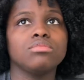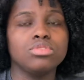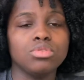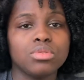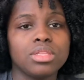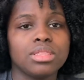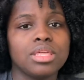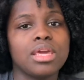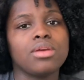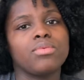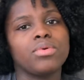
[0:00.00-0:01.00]
do the
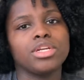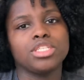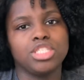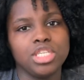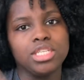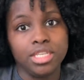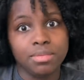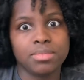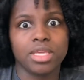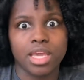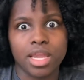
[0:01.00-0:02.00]
thing where she
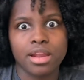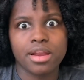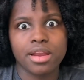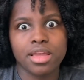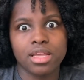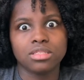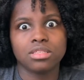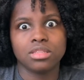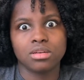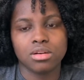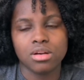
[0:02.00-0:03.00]
dipped the hair into
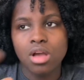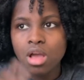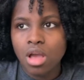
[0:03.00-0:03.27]
the